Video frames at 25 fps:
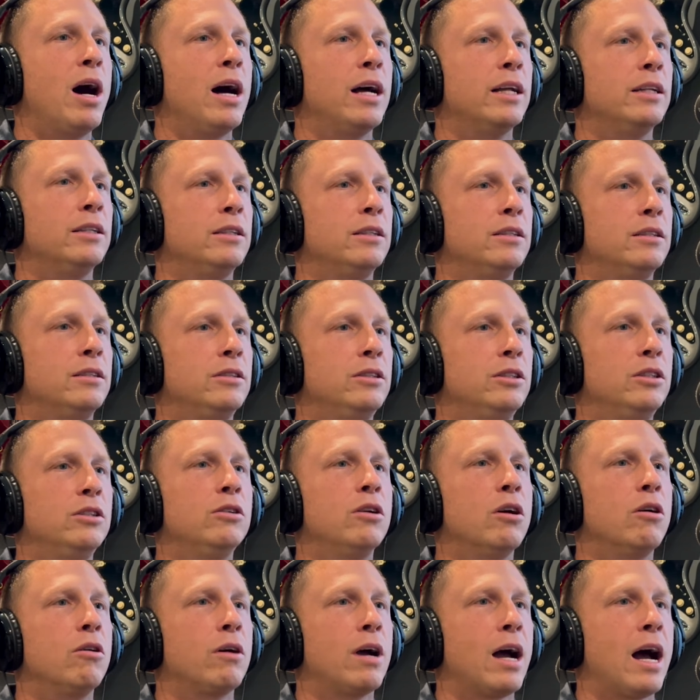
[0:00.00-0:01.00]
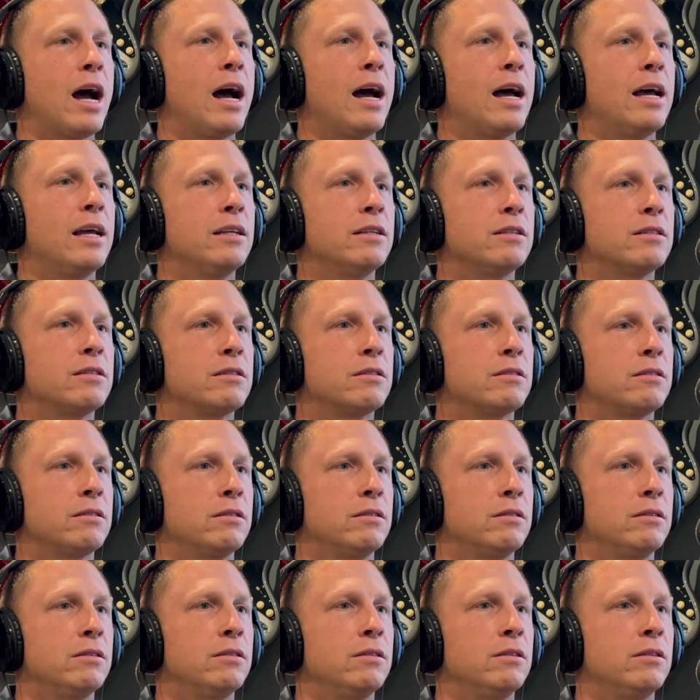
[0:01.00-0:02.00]
But do you know guys
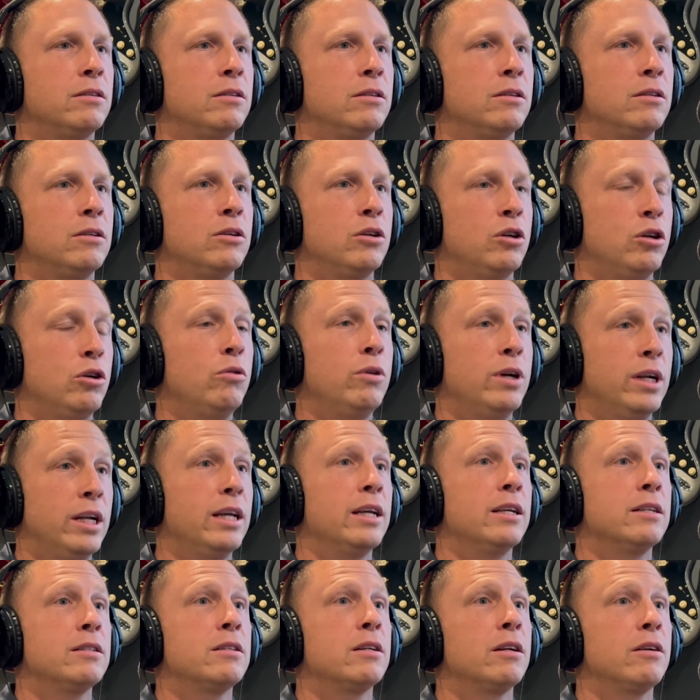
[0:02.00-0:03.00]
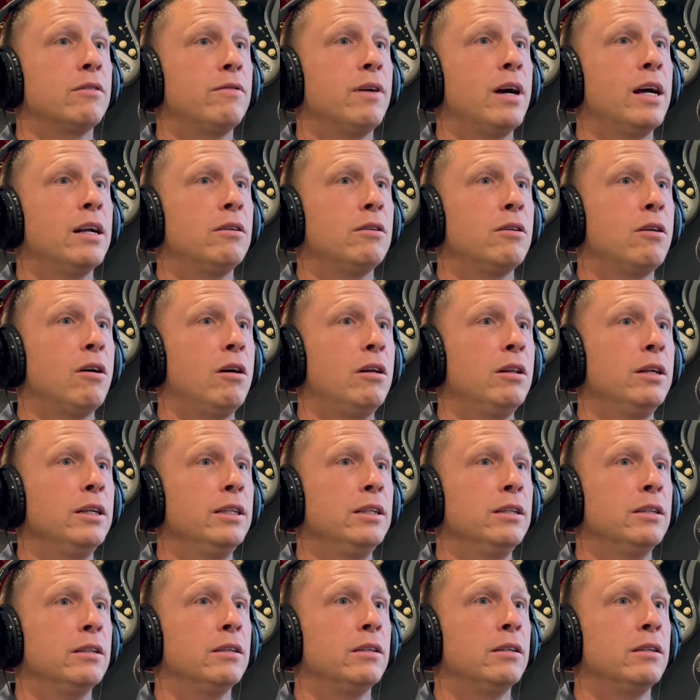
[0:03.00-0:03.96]
who it is their final calling?